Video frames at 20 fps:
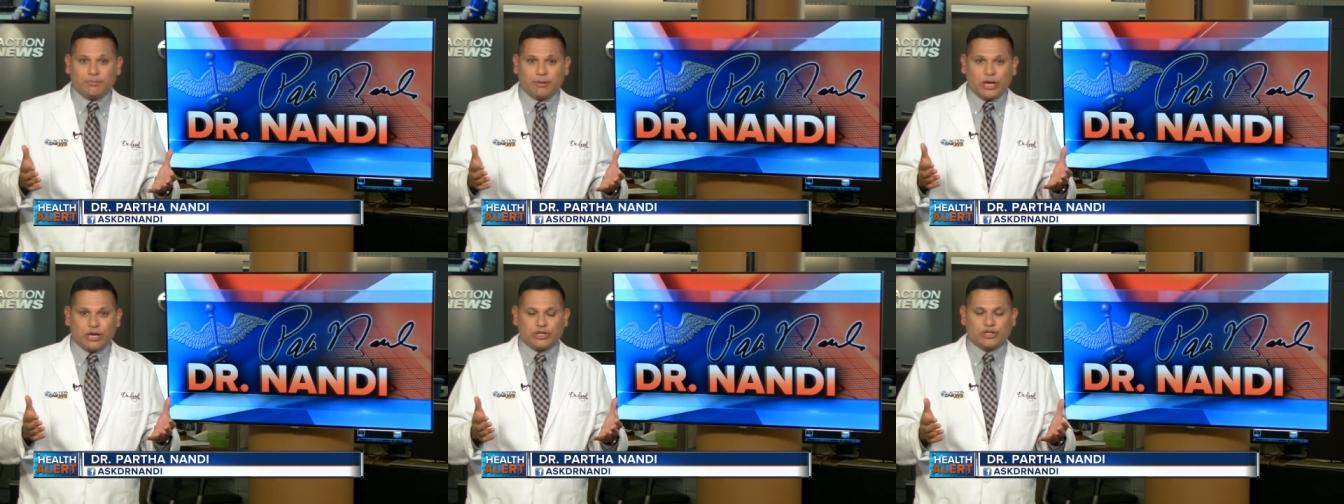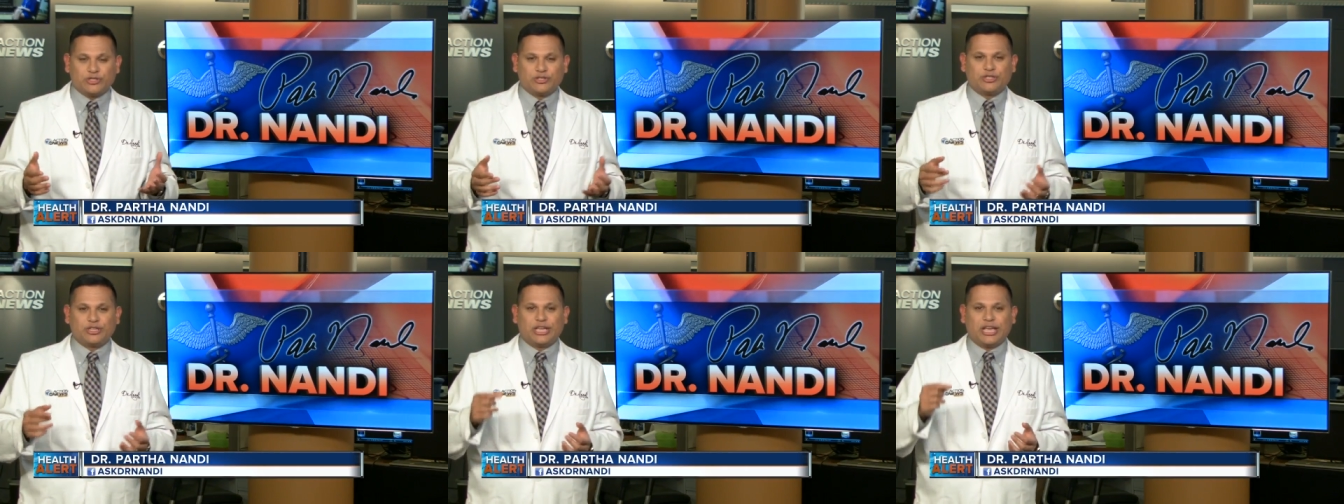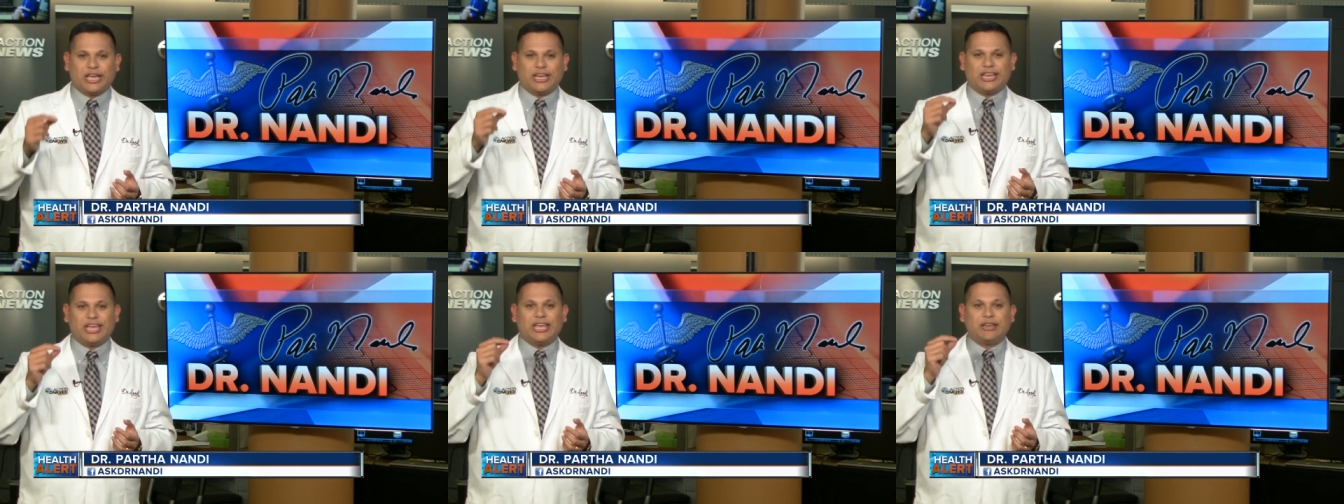patients to
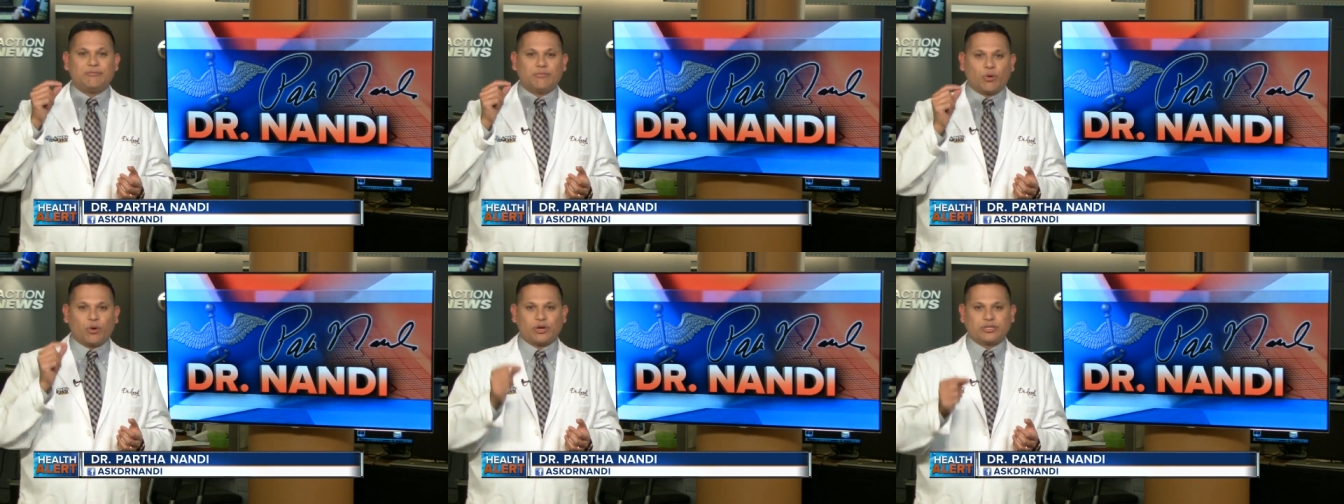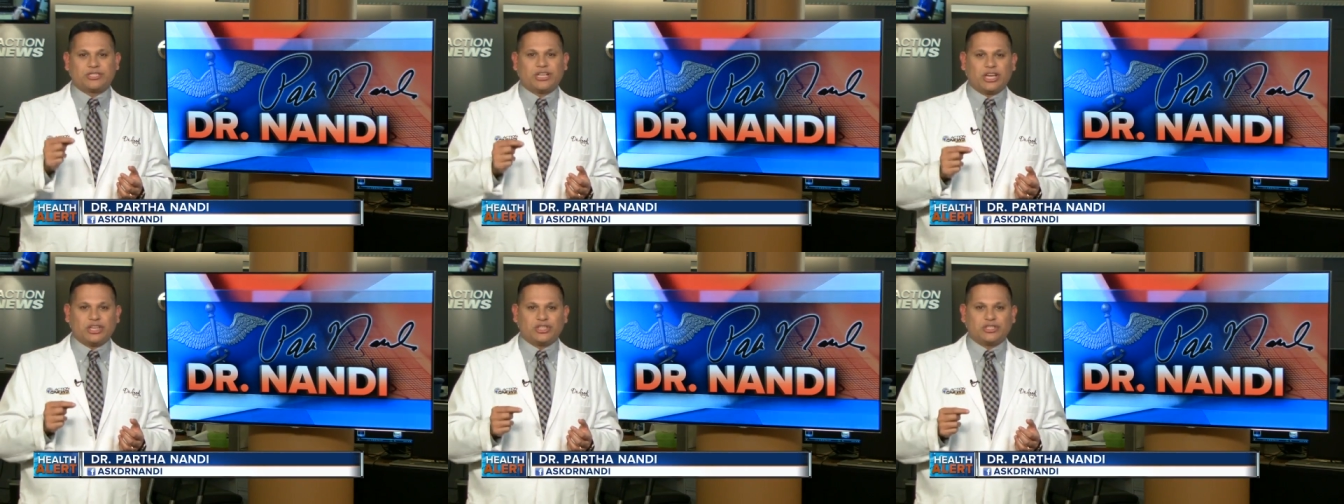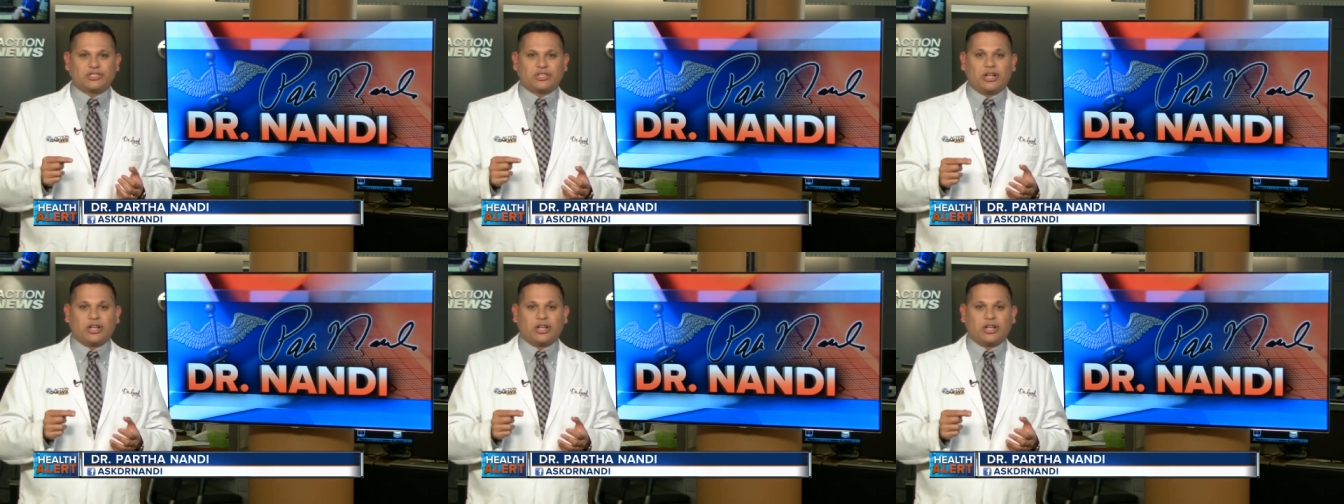get in more sessions.